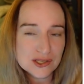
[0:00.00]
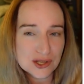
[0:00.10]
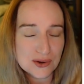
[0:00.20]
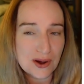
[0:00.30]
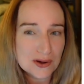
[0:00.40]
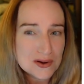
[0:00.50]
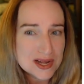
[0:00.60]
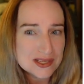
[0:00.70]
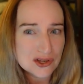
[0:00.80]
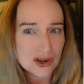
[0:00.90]
So I'll go
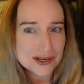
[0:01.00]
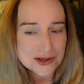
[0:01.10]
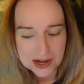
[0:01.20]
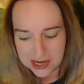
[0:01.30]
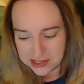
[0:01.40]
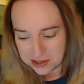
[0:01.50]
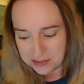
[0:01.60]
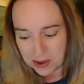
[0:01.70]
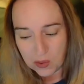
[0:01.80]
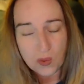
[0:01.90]
ahead and talk to you guys
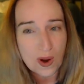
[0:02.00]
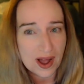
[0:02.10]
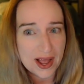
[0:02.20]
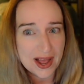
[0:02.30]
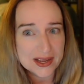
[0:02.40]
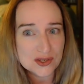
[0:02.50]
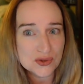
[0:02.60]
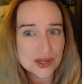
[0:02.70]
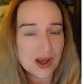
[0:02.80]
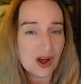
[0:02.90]
about why I
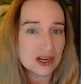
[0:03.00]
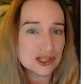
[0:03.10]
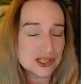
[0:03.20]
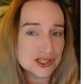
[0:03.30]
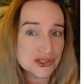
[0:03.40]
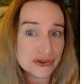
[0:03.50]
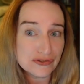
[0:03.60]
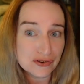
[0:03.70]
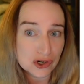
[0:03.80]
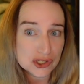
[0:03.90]
do the auctions
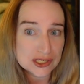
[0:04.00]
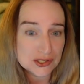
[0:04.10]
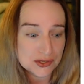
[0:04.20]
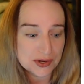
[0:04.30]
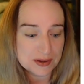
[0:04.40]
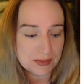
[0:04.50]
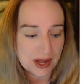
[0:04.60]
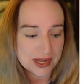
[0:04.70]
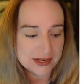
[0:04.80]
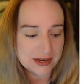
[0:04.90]
versus doing
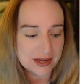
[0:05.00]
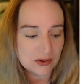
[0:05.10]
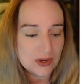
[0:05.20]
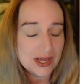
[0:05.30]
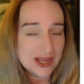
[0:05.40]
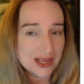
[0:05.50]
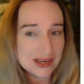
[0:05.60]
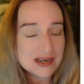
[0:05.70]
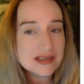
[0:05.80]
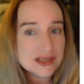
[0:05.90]
buy it now.
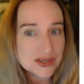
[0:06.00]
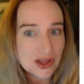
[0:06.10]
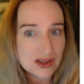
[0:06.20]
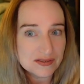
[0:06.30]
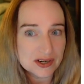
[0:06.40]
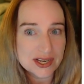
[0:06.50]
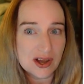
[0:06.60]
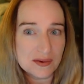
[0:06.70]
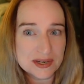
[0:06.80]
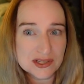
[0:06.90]
And it is not very
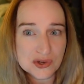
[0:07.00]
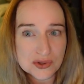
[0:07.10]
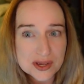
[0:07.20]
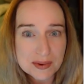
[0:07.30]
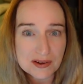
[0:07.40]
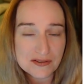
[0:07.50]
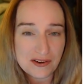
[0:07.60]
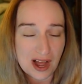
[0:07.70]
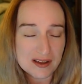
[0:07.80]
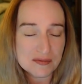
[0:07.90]
common. It's only about
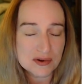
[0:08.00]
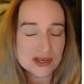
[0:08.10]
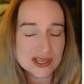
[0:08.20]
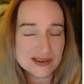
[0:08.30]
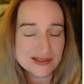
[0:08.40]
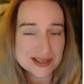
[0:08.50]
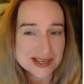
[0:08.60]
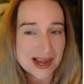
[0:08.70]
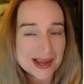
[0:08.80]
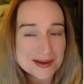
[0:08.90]
five percent of the
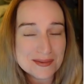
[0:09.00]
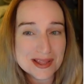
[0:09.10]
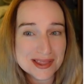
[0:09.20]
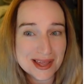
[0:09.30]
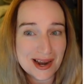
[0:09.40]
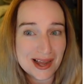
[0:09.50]
time that